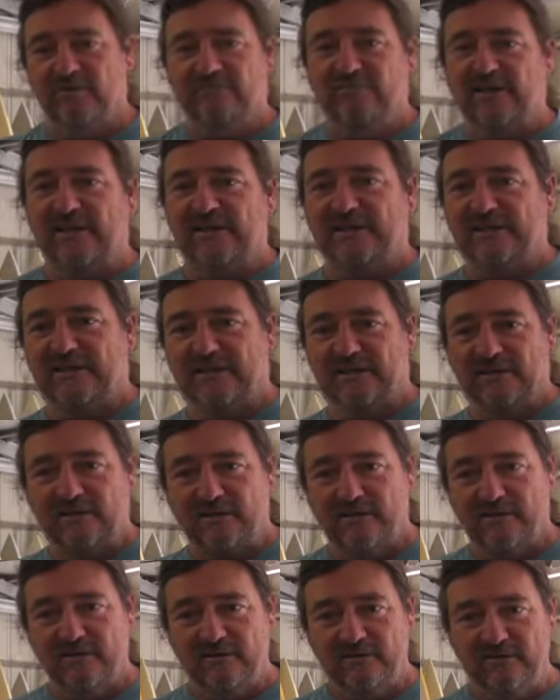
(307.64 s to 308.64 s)
taking
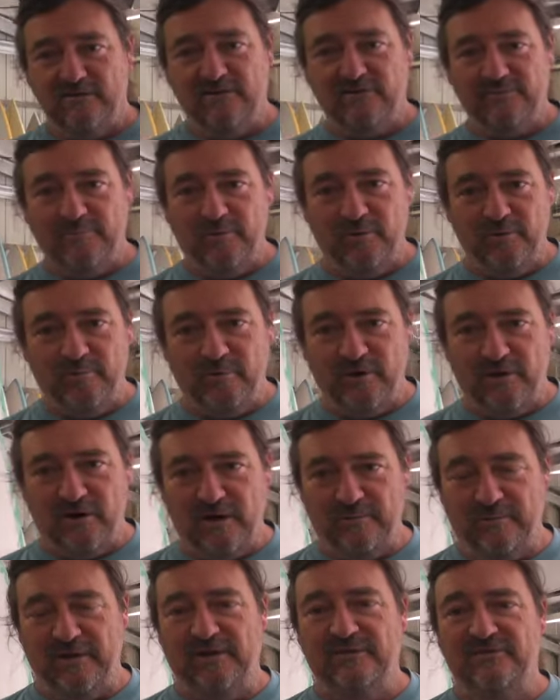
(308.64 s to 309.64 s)
this board
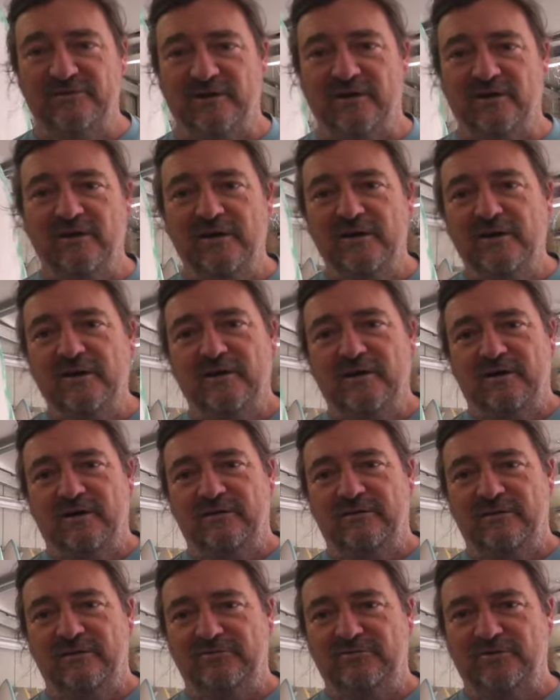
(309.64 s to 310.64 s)
behind me. So
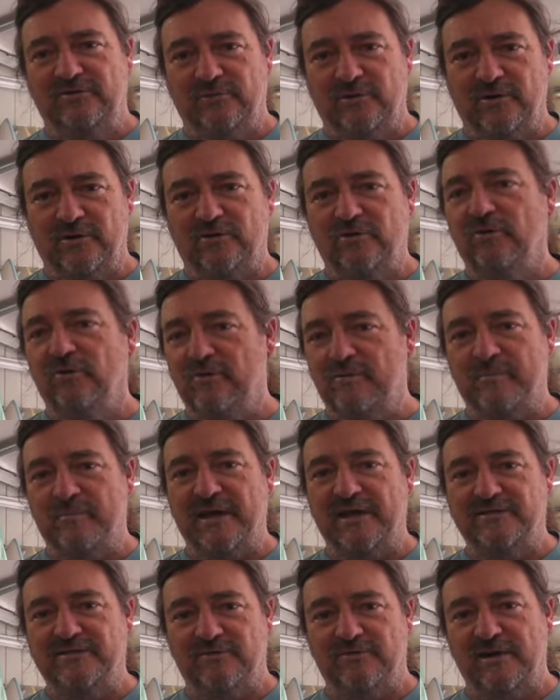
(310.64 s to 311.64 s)
This is what I call the
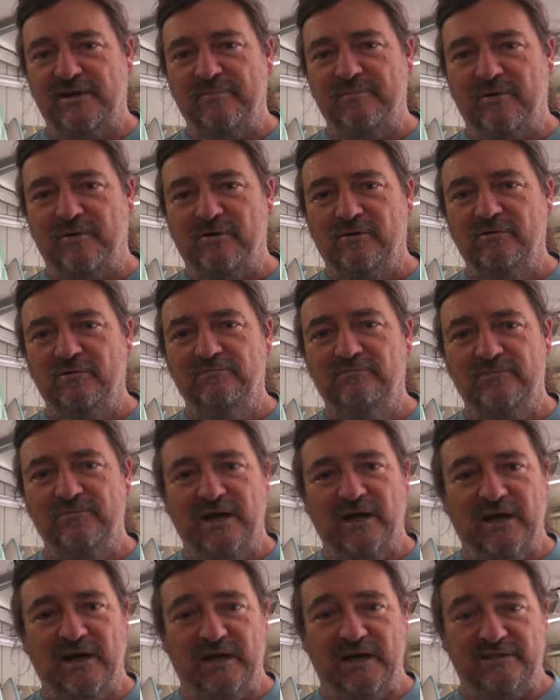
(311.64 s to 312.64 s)
Manta Ray model.
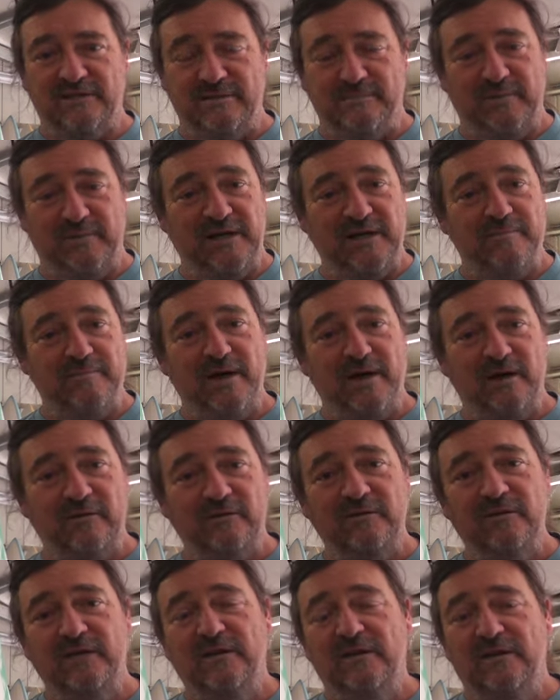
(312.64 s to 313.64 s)
It's a mini
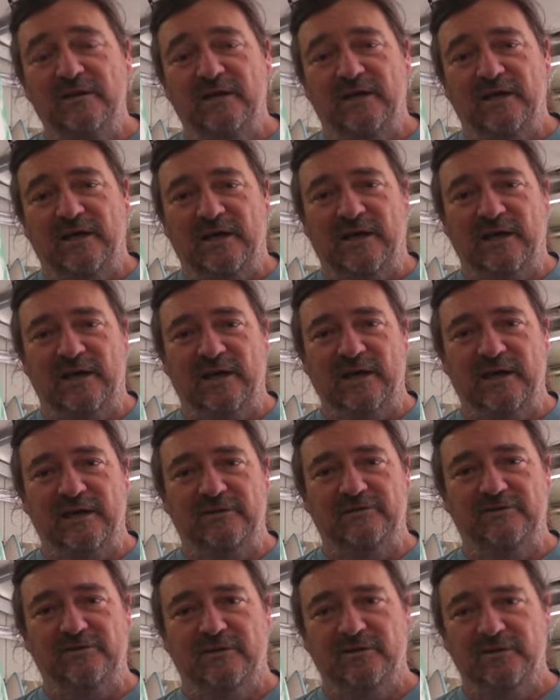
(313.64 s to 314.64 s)
mal,
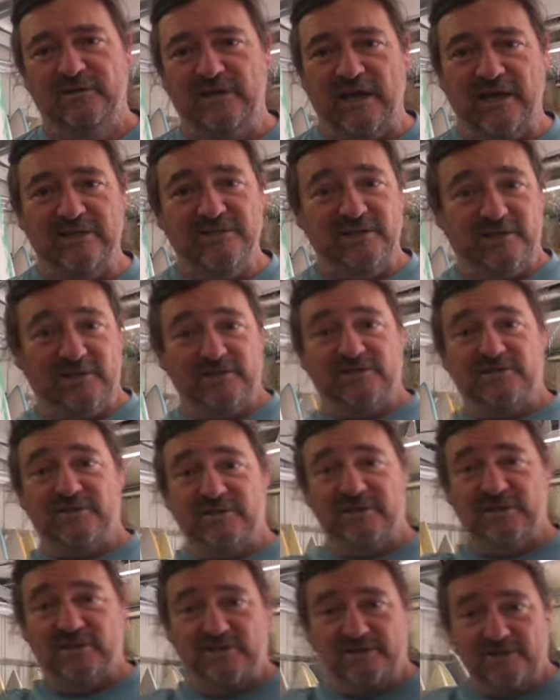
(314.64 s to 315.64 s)
and yeah, as you can
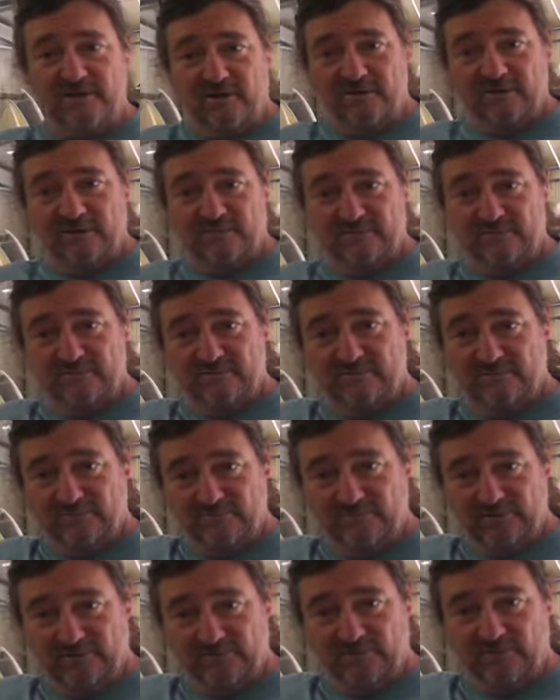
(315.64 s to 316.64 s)
see, it's got
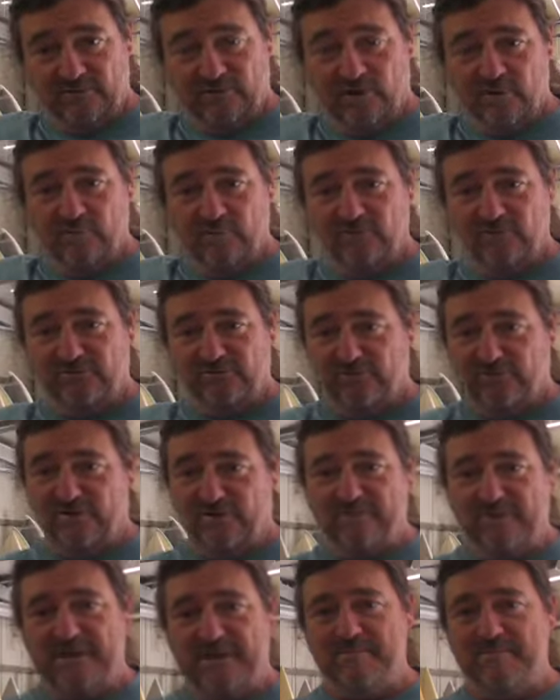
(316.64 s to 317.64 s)
the normal sort
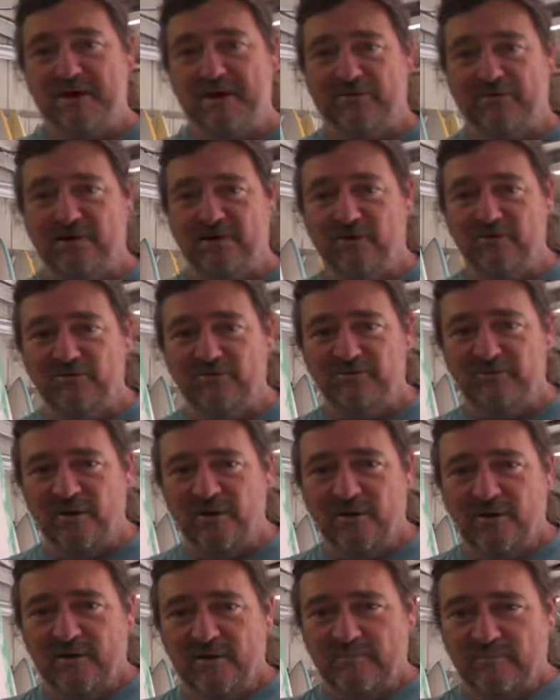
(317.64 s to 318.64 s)
of mini mal
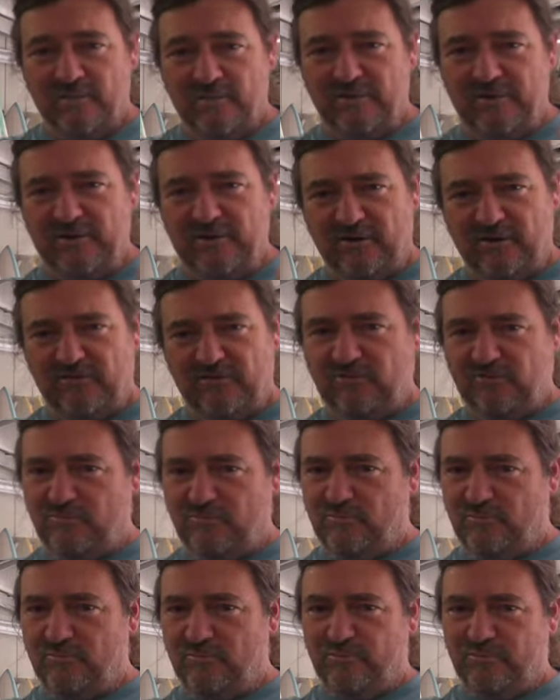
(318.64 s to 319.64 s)
nose. Probably not a
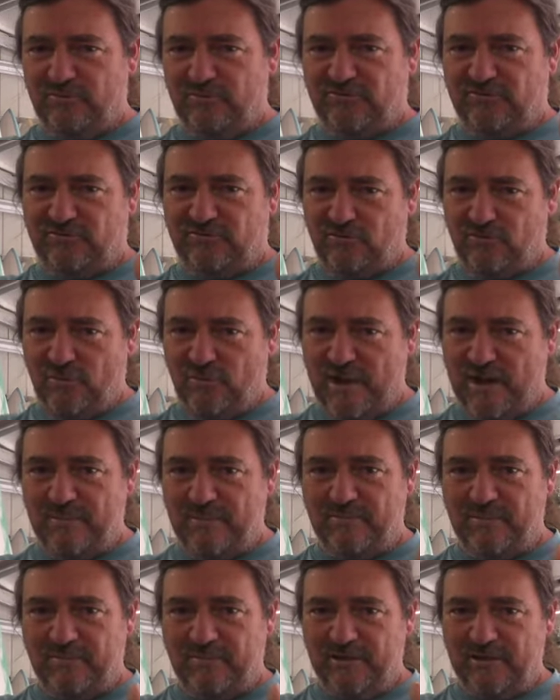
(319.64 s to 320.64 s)
square,
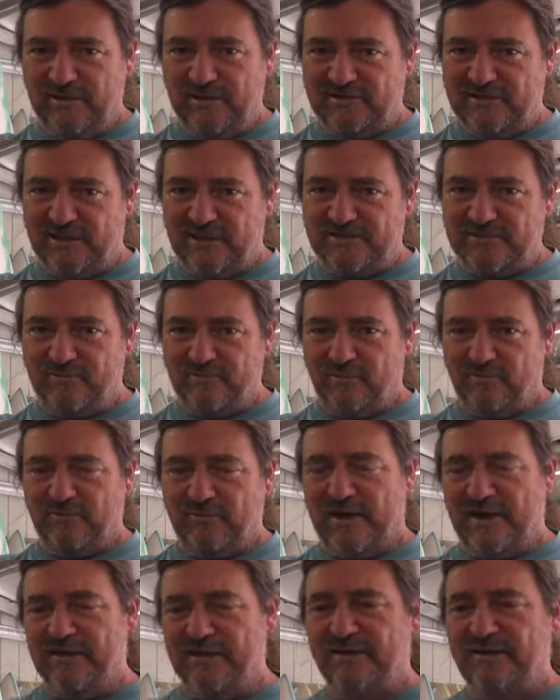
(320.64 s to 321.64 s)
probably a little touch more
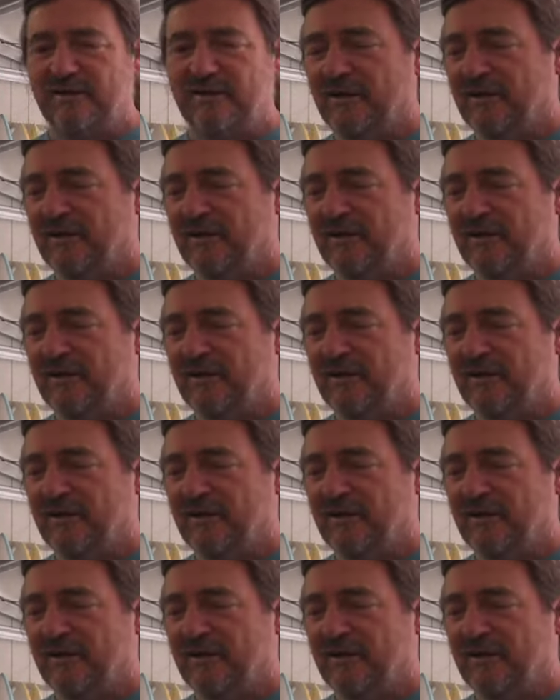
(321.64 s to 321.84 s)
rounded.